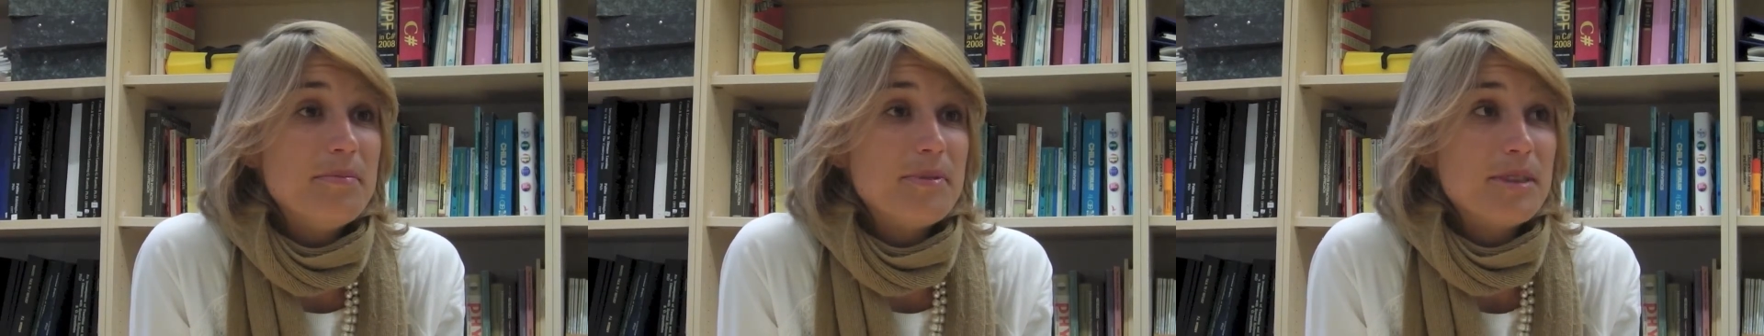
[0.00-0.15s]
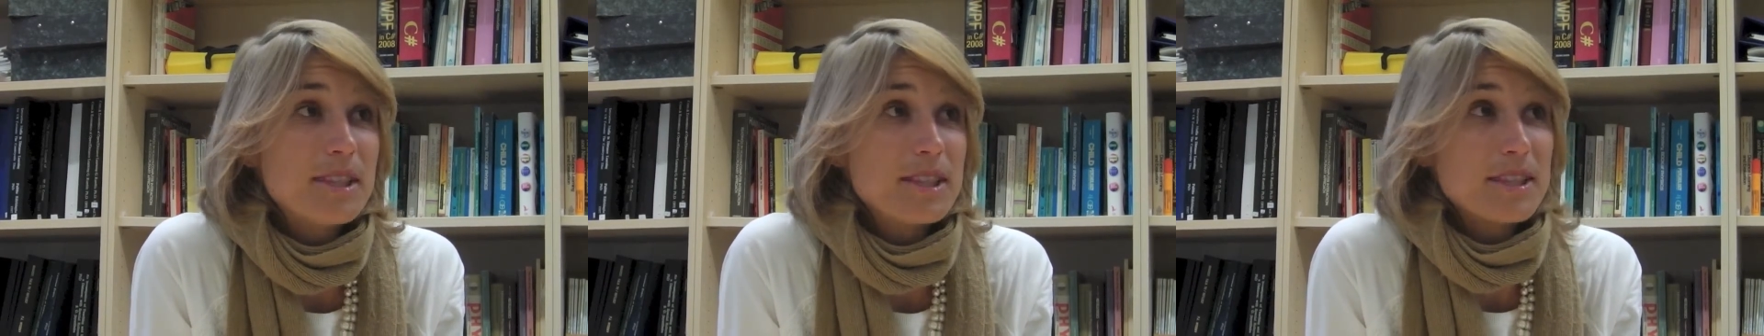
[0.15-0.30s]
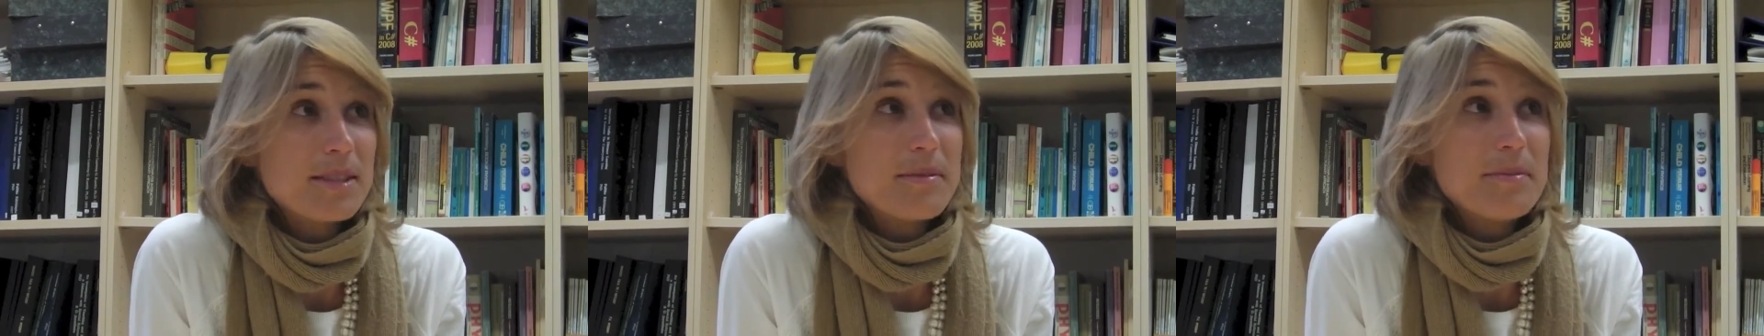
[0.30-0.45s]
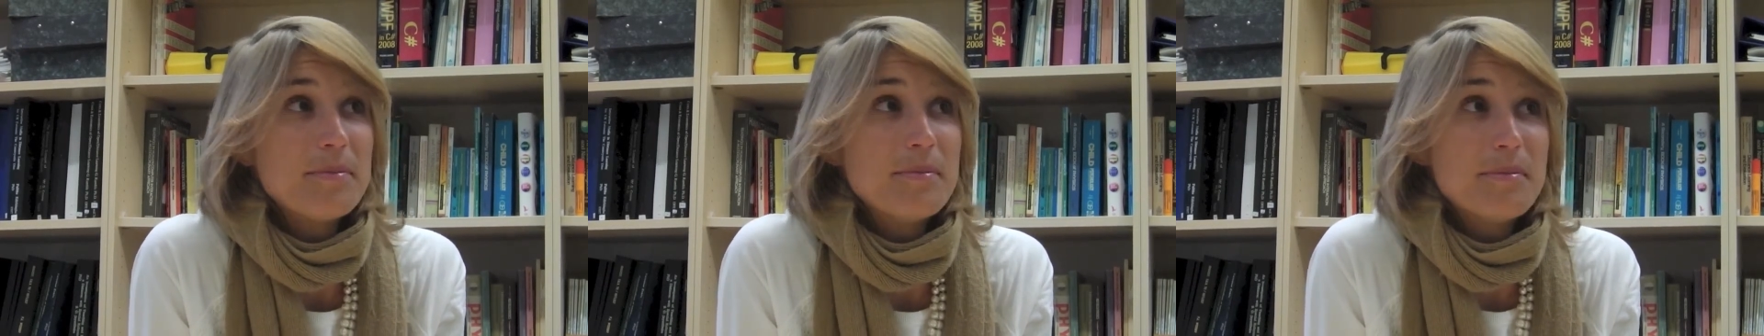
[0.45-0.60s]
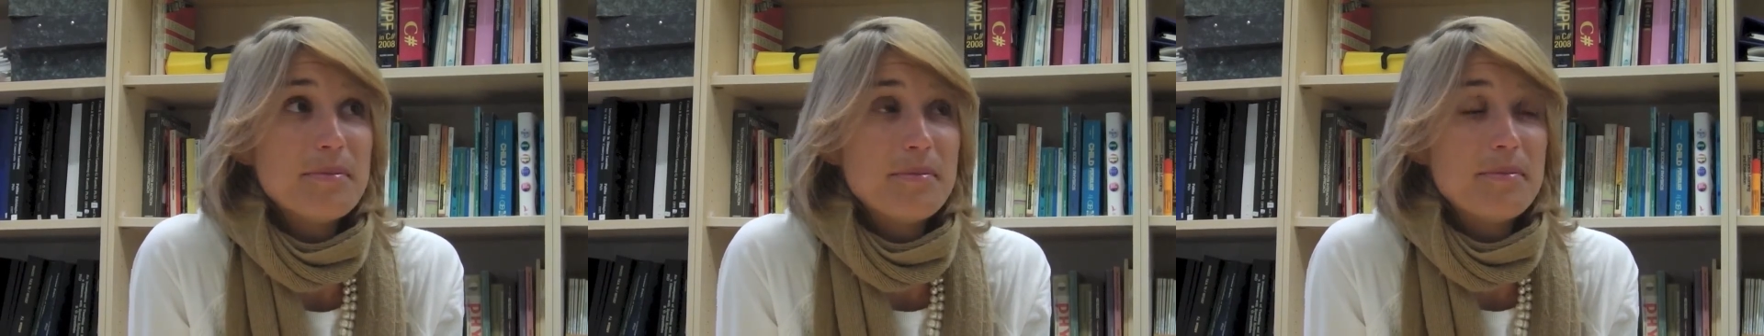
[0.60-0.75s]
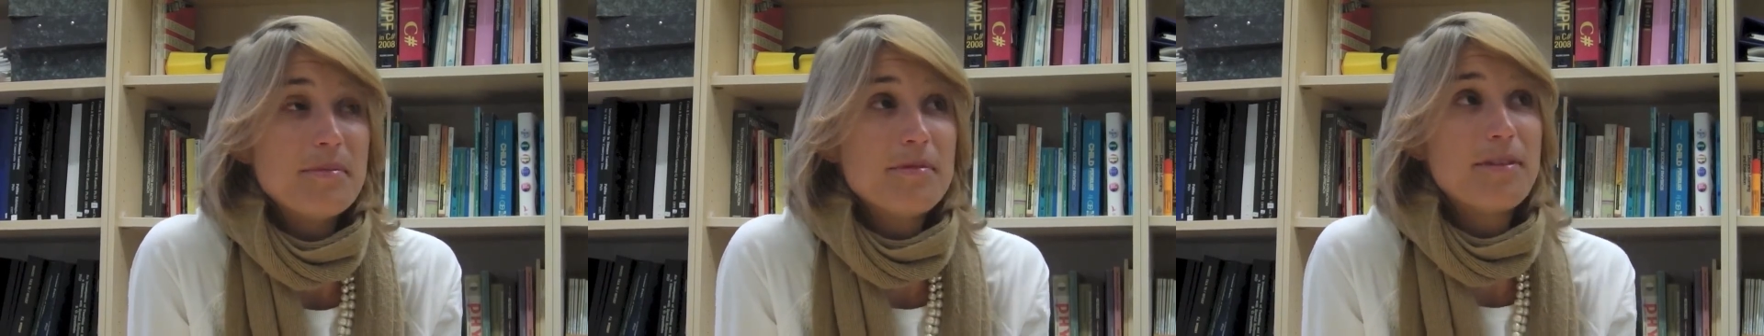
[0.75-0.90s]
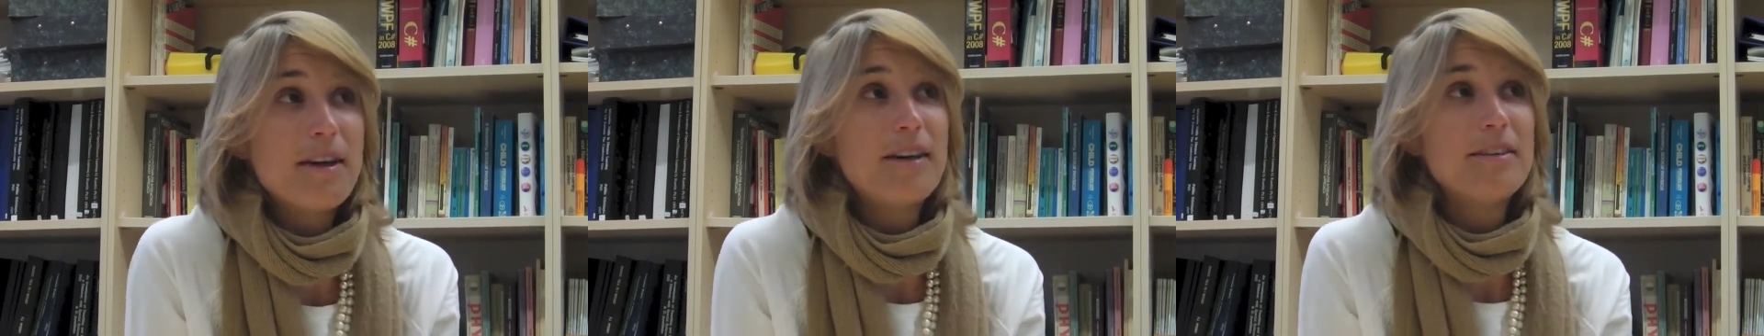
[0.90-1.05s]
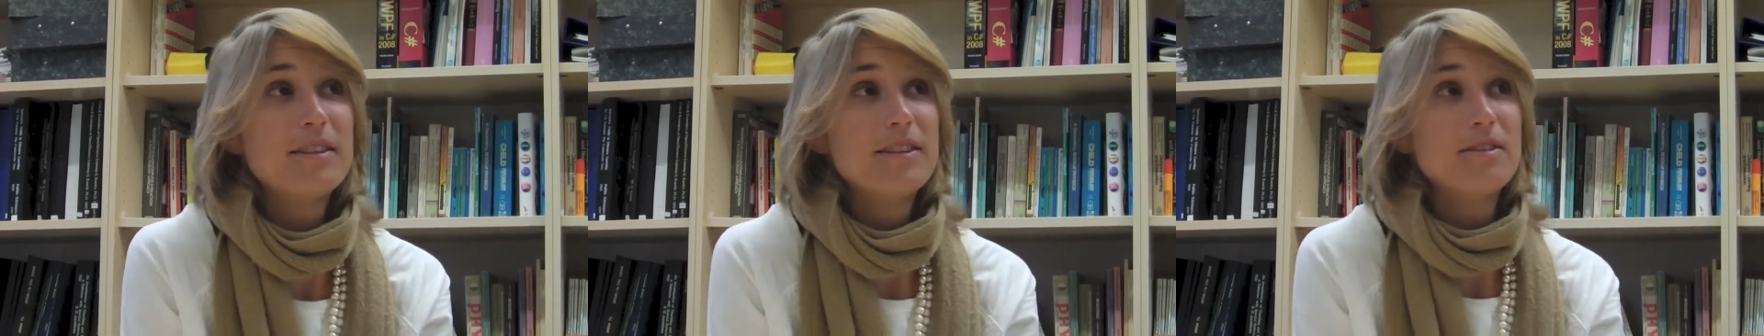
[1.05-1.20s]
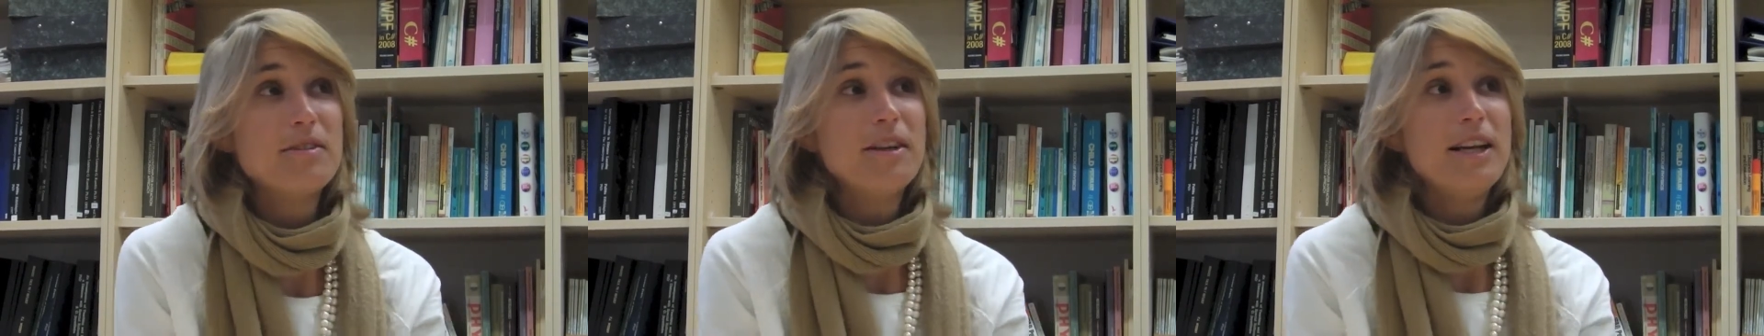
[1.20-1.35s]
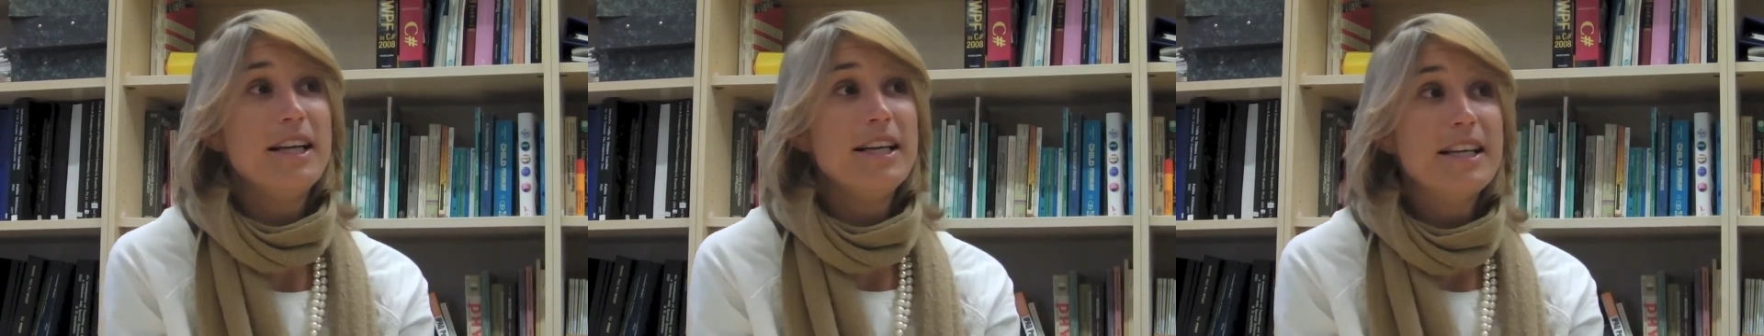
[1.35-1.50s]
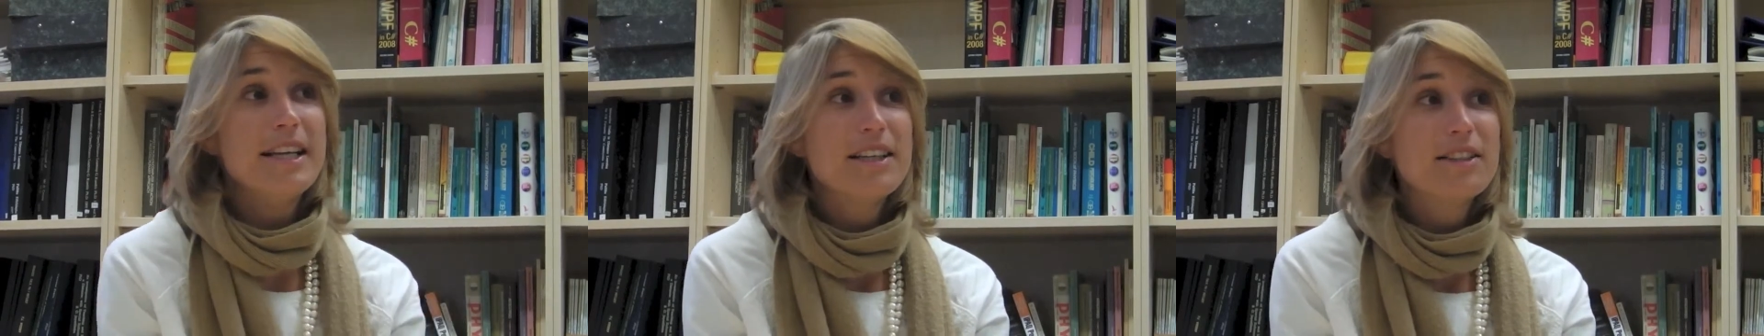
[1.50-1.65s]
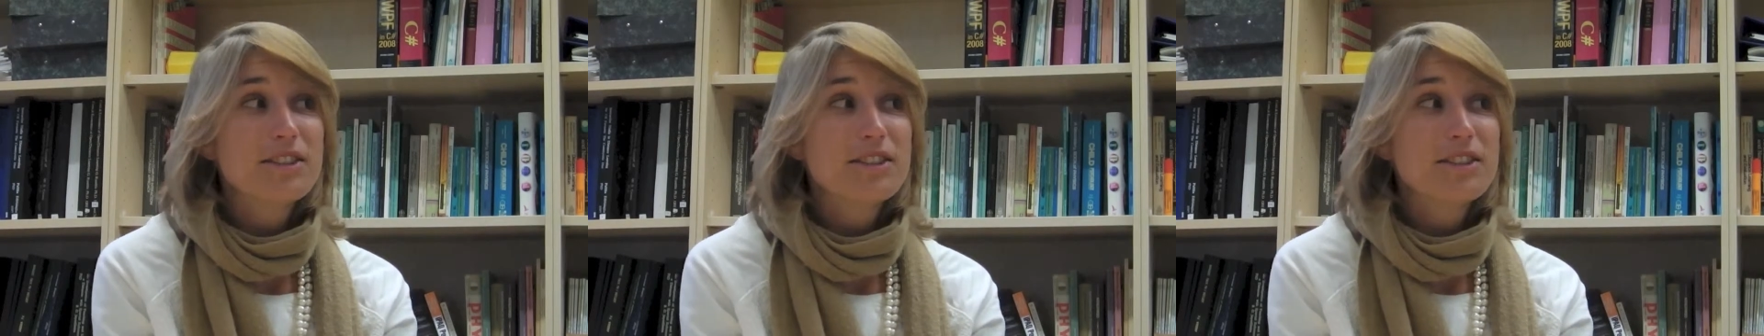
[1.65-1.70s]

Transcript: just found it really